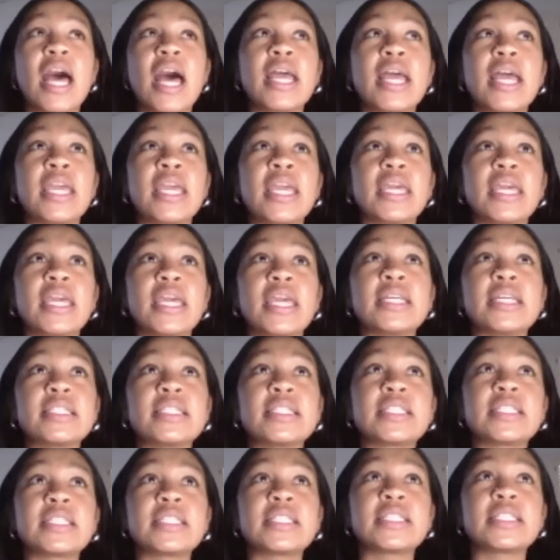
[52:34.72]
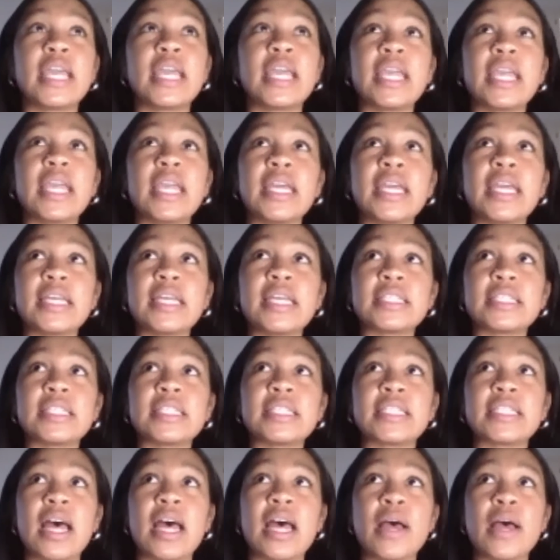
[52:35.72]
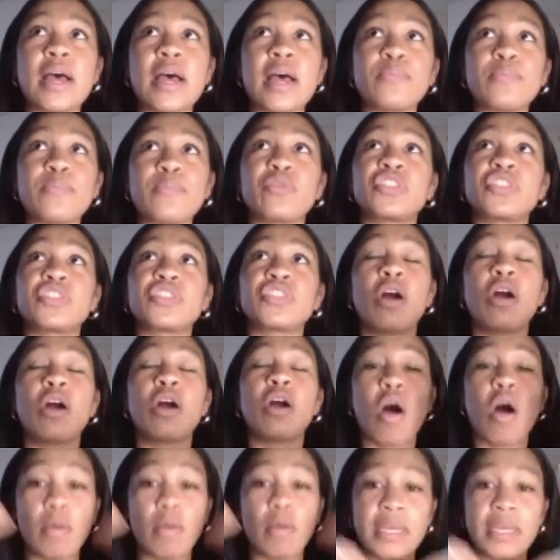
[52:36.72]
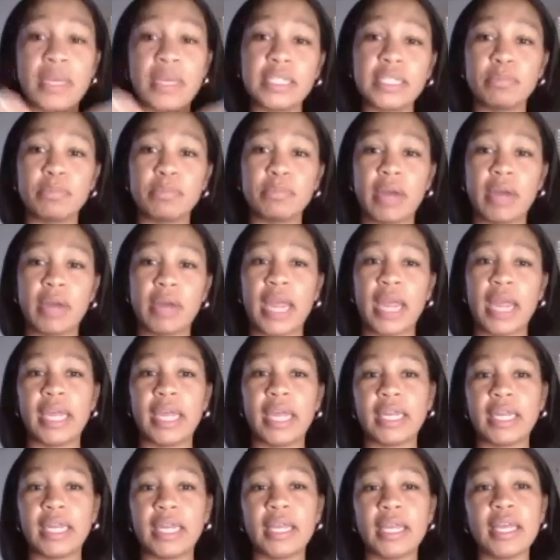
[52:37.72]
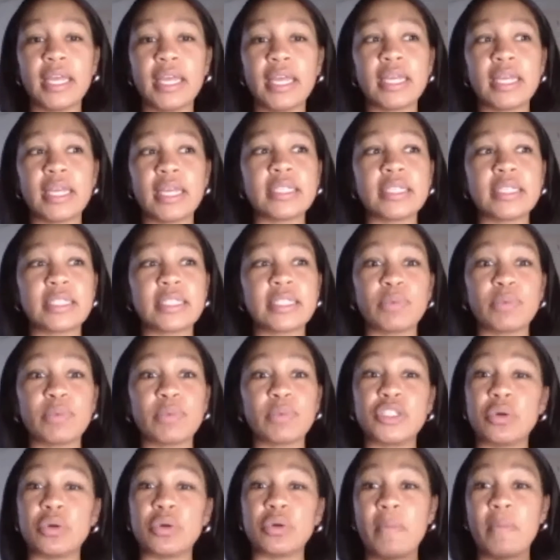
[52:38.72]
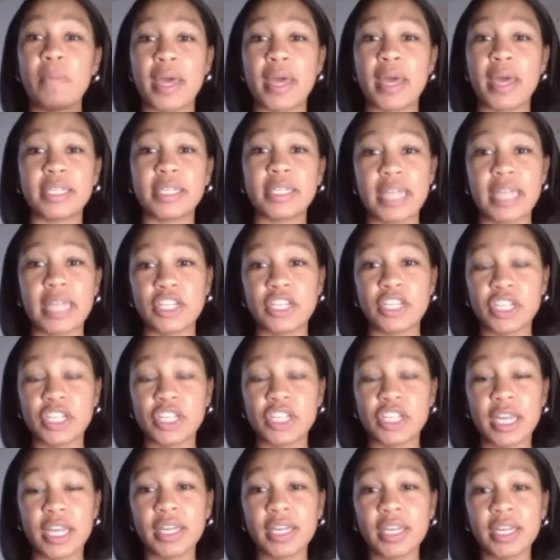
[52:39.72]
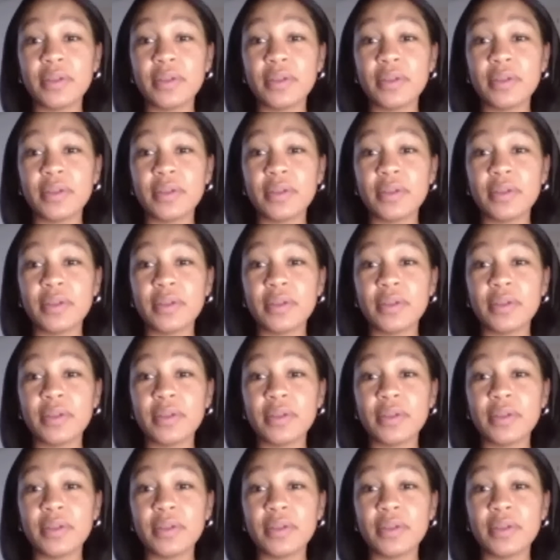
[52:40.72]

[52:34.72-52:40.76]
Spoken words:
his thing is to calm his brain is we do a meditation